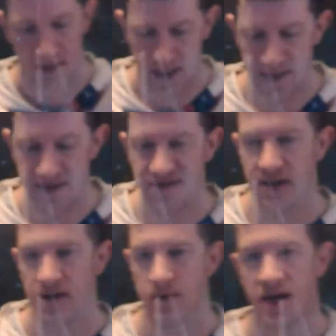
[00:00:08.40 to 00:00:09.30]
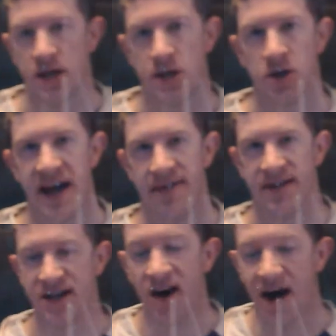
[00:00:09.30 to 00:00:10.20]
In this video, we're going to look at
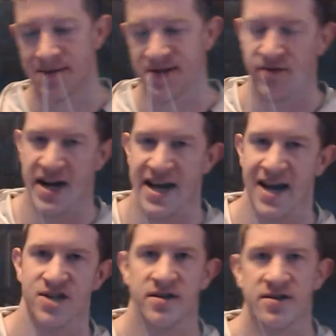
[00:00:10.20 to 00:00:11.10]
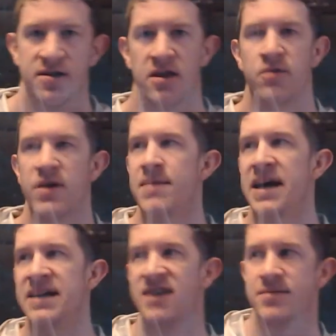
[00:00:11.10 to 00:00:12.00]
the types of radiation. So the three
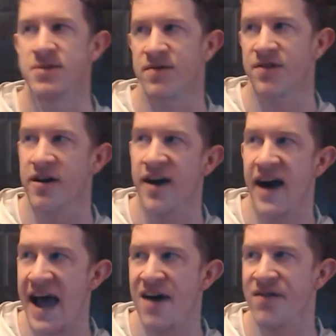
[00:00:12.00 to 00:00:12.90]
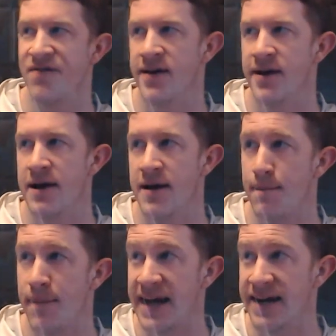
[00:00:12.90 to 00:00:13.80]
main types that we've got are alpha,
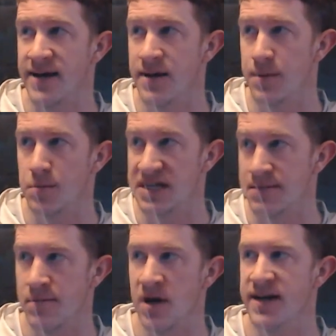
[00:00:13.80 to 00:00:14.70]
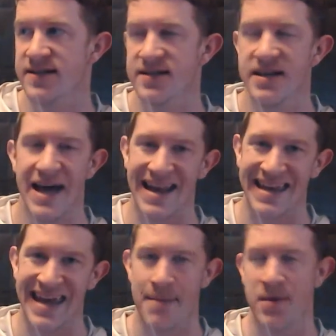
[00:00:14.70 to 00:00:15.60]
beta, plus and minus,
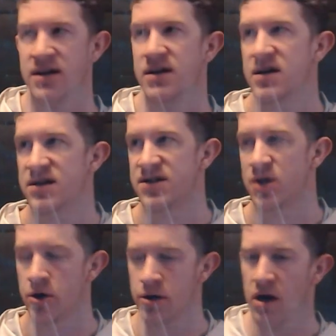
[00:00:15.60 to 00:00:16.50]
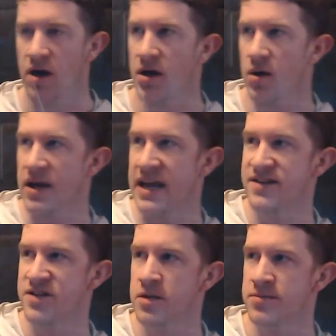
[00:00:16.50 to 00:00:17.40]
and gamma. So in
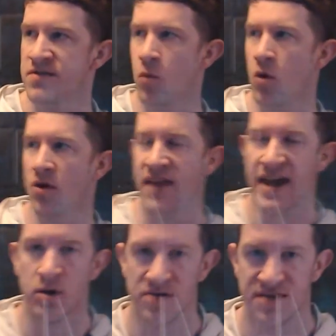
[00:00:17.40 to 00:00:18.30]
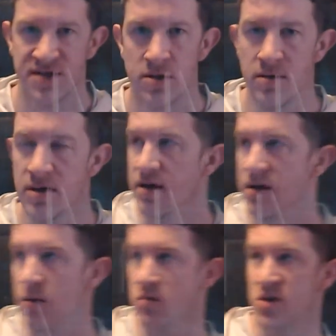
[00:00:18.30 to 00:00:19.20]
terms of what they all do,
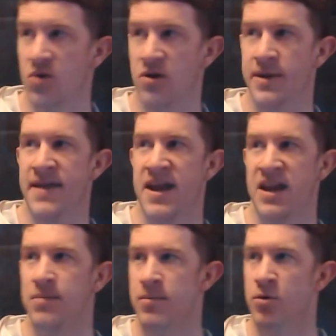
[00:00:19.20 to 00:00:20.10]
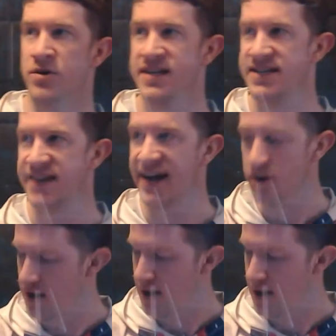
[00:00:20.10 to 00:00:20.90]
we'll talk about that in a bit more detail.